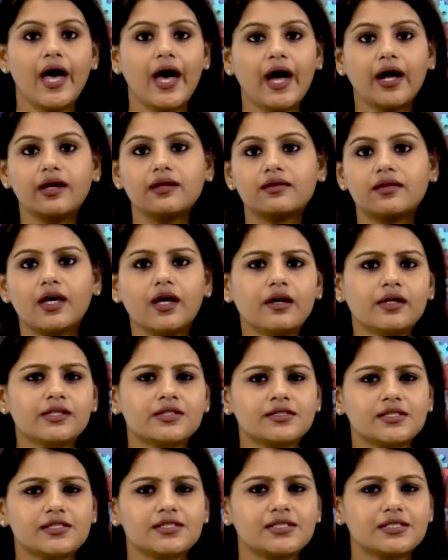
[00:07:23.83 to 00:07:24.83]
and there
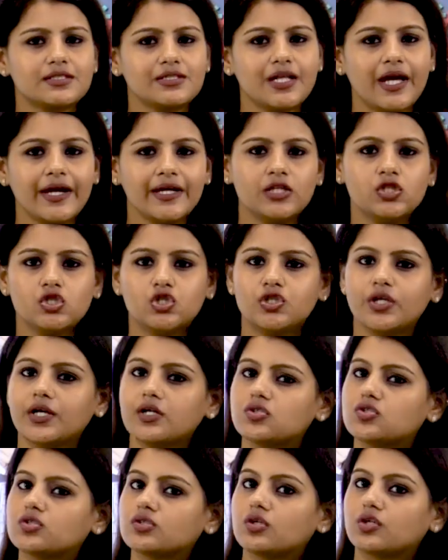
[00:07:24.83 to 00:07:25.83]
is a slight
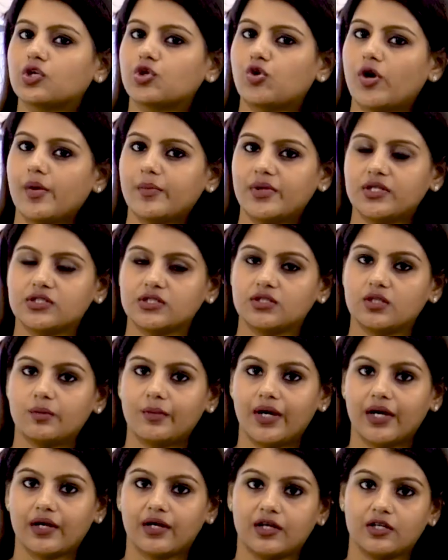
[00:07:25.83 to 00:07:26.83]
change in the requirements in the
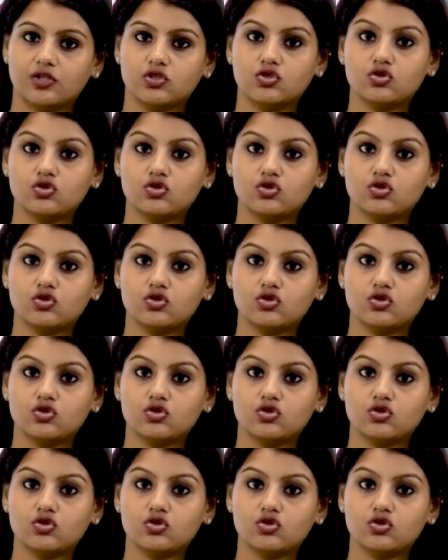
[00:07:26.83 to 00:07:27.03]
market.